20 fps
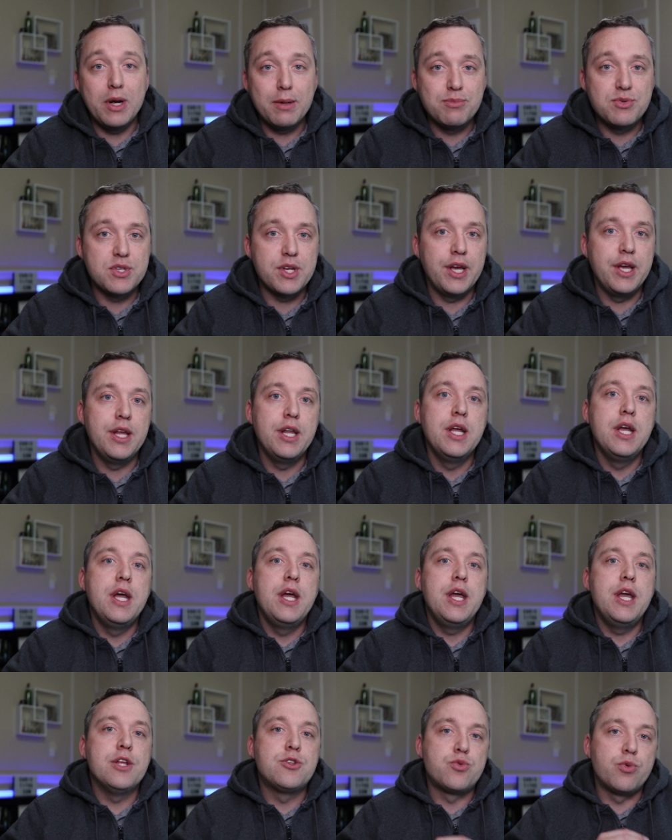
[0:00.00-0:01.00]
website,
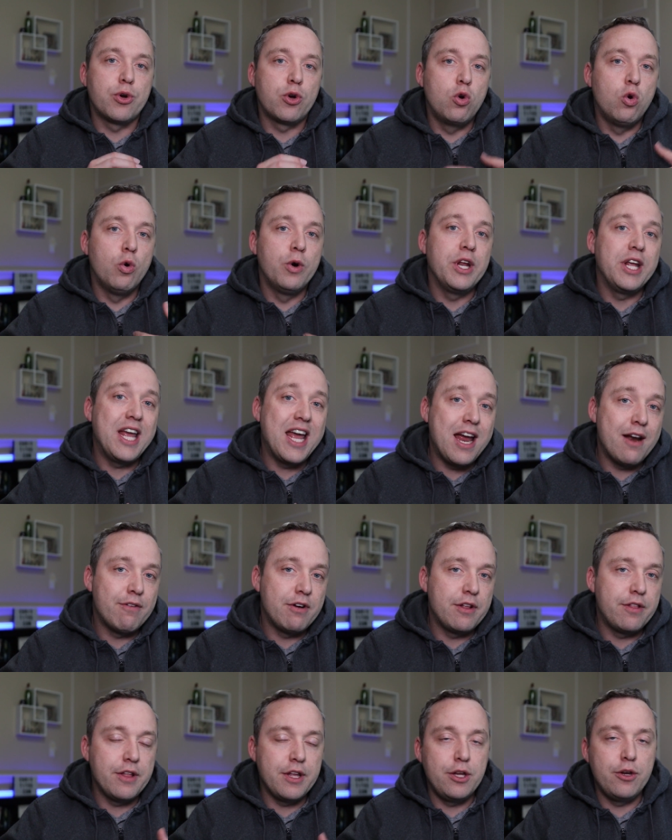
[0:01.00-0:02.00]
it's recording
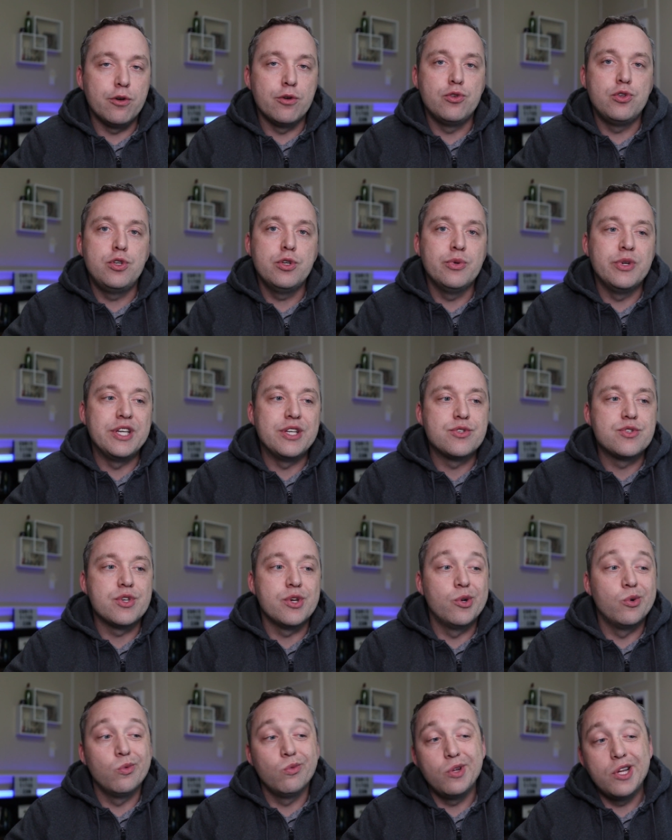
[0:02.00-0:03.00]
everything you're doing.
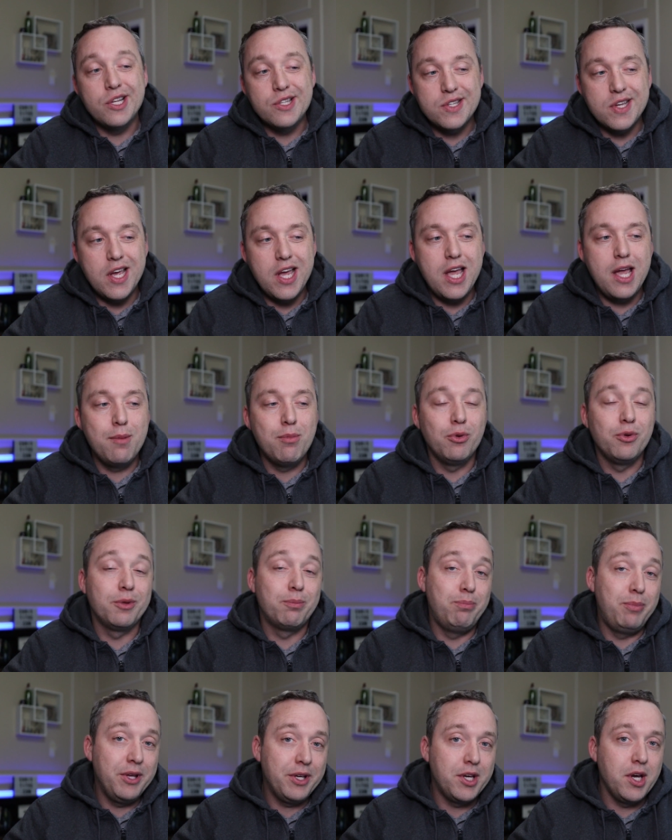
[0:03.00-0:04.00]
So it's
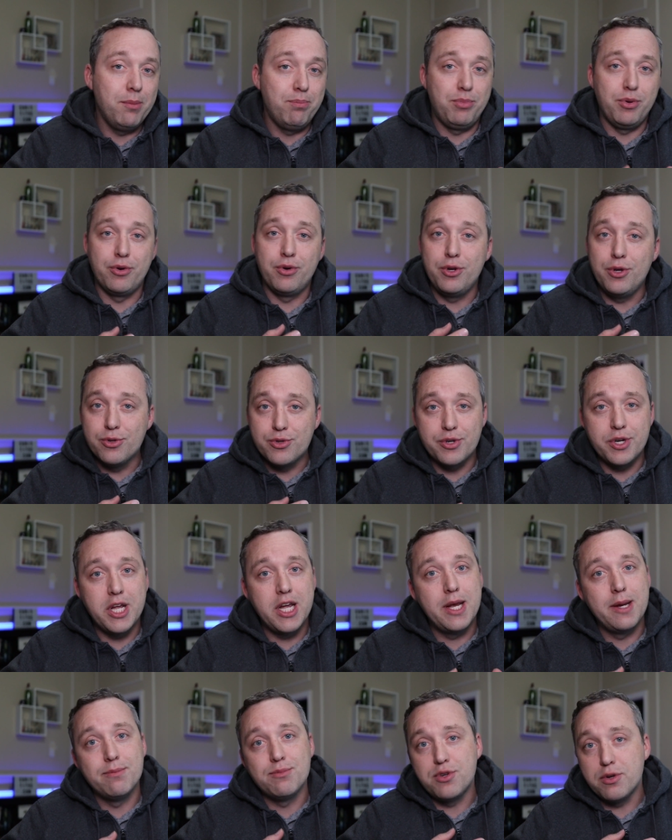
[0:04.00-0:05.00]
able to pick up your
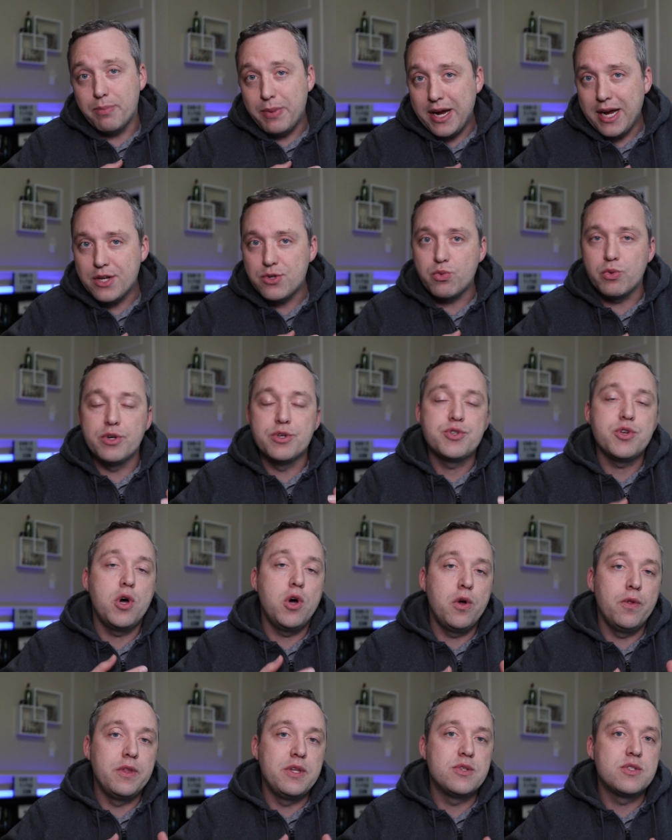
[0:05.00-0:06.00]
usernames, your passwords,
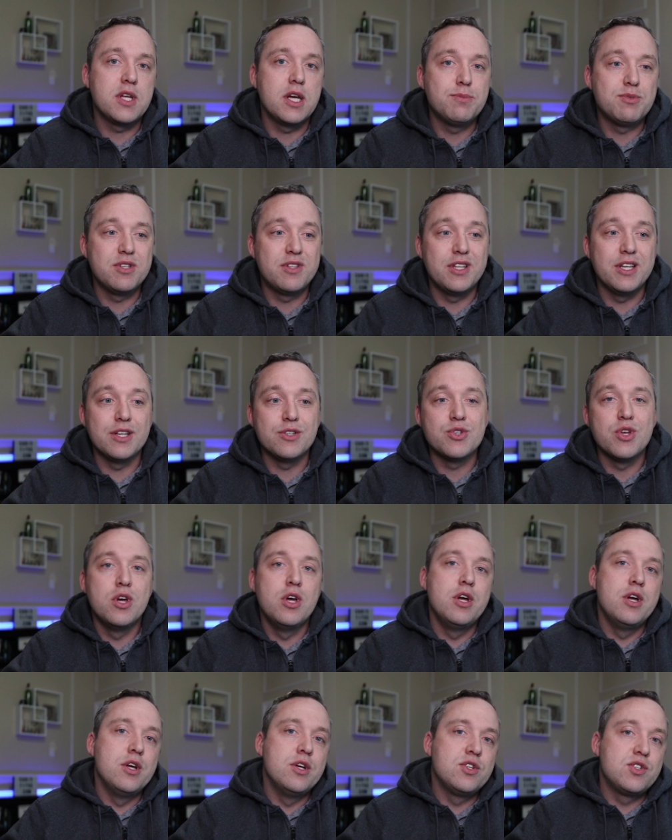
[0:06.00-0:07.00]
all these types of things
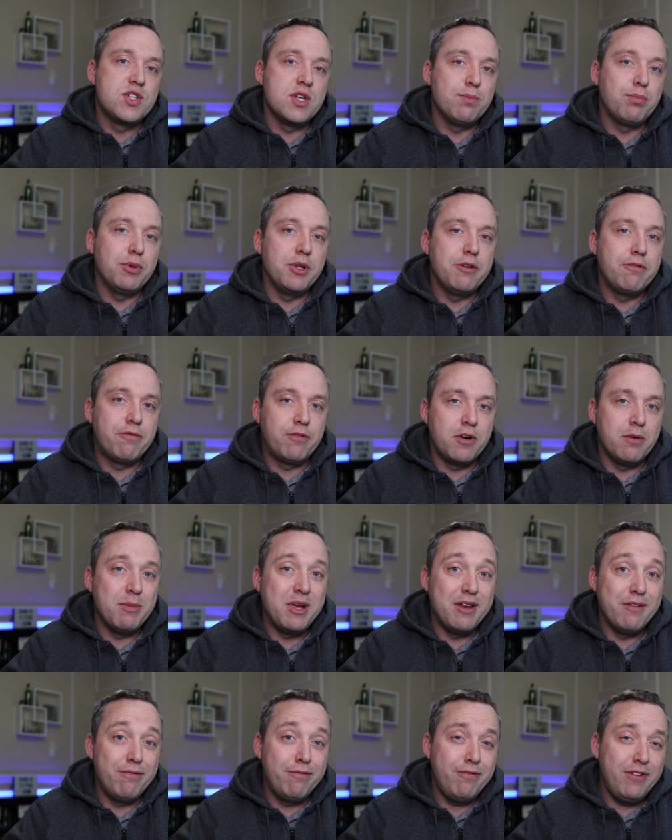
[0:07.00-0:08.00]
simply
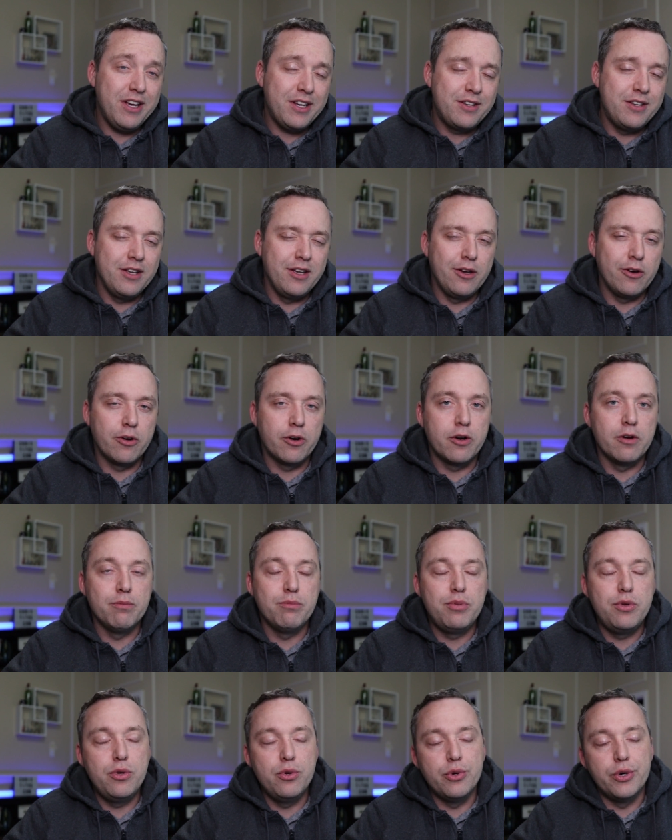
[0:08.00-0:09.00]
from infecting your
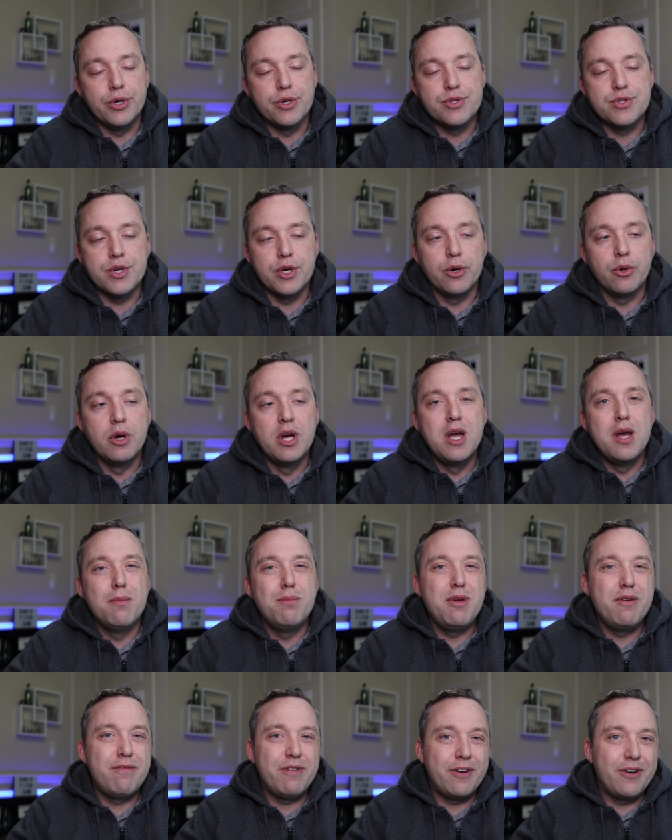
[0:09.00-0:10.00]
computer. So
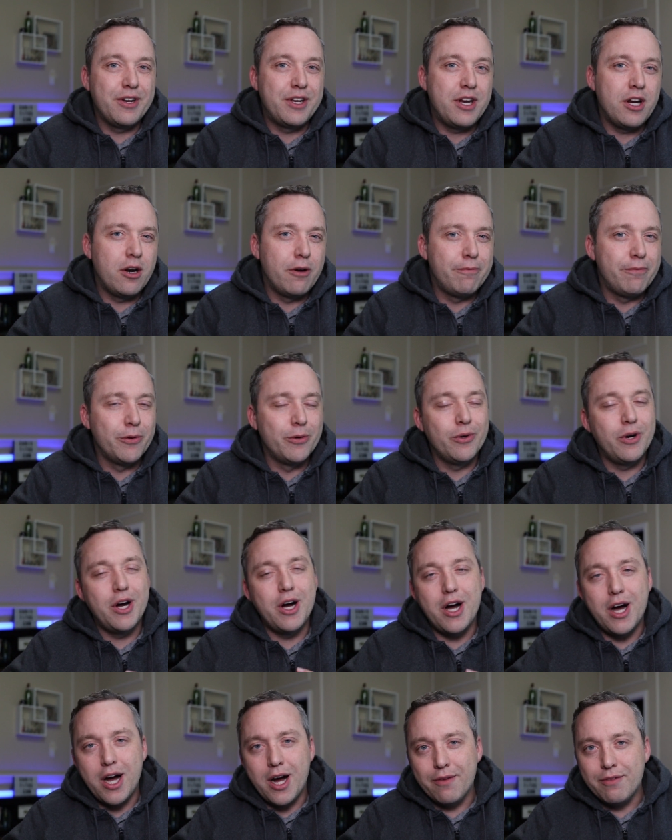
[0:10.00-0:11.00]
be very
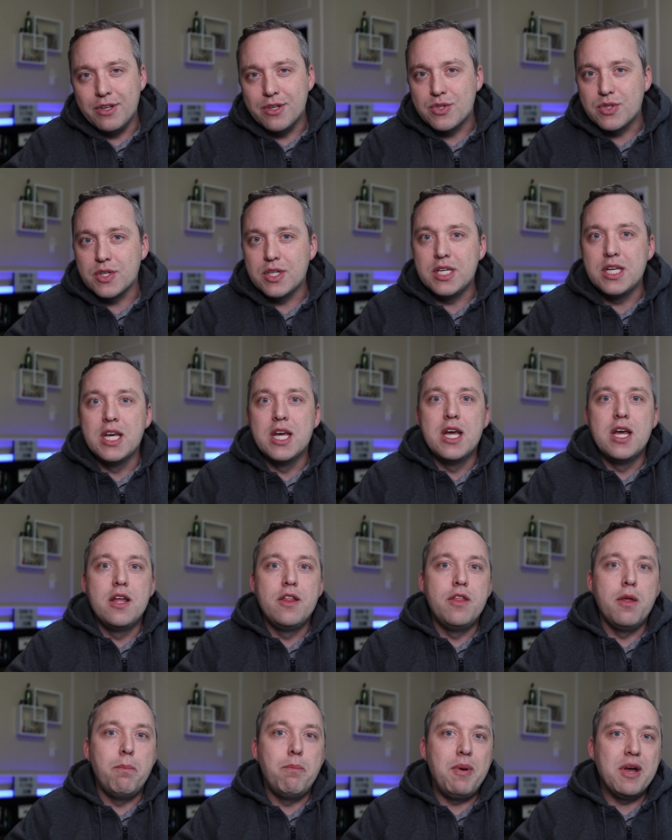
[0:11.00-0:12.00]
careful. Obviously,
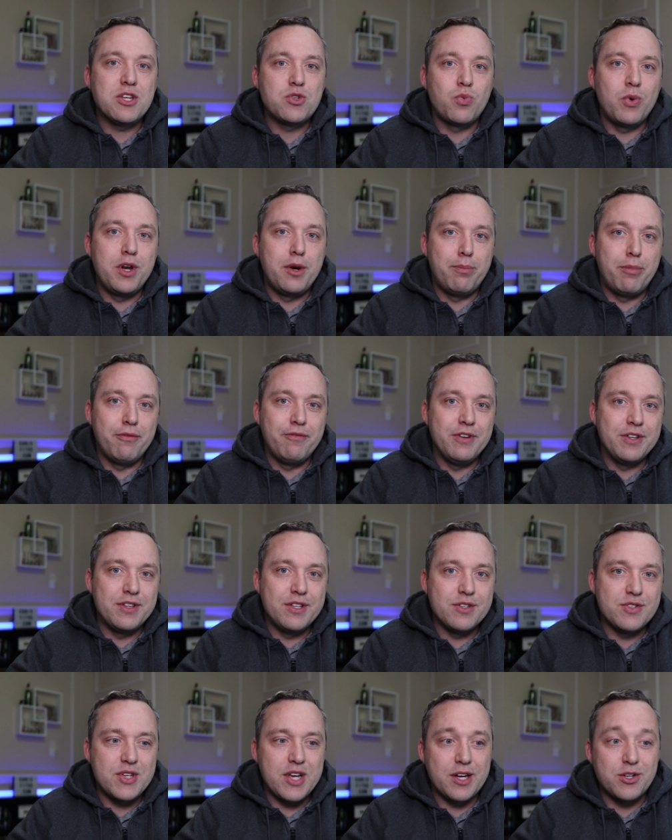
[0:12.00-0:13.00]
the best way to
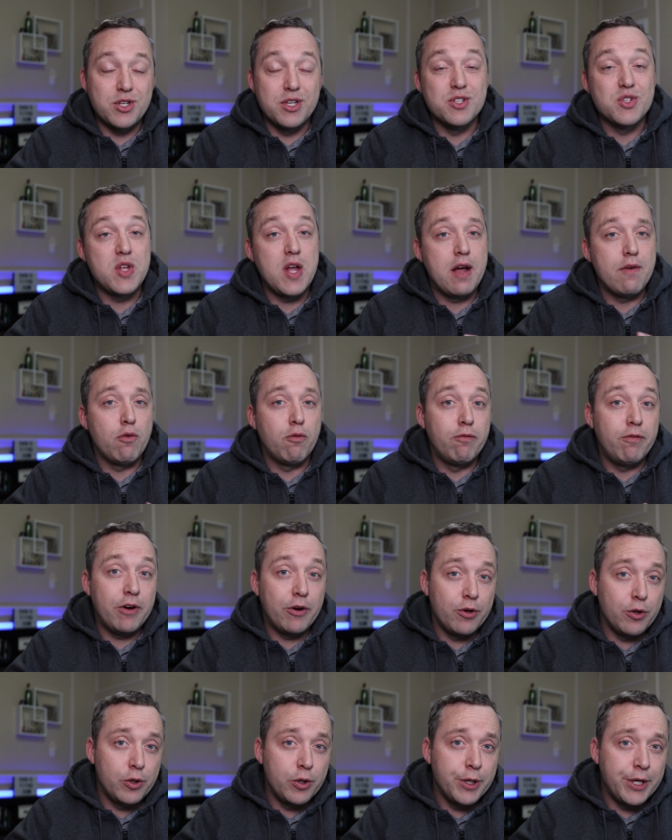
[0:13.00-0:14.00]
prevent this action is to have a
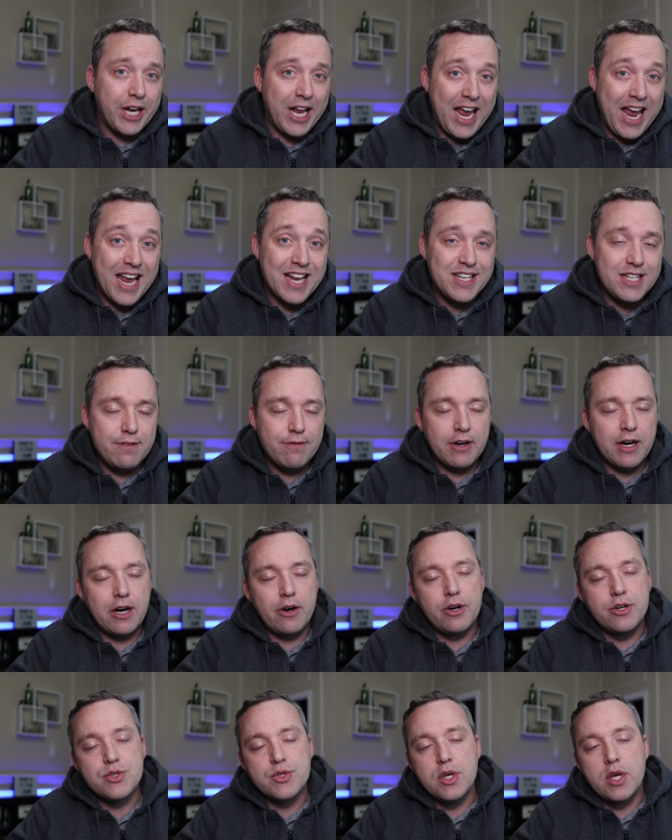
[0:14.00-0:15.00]
very good
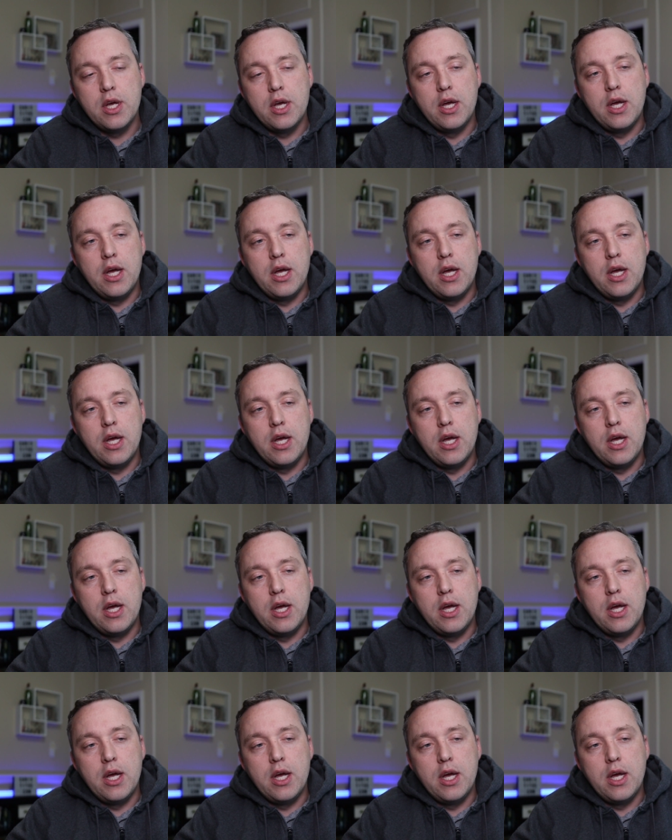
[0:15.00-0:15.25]
antivirus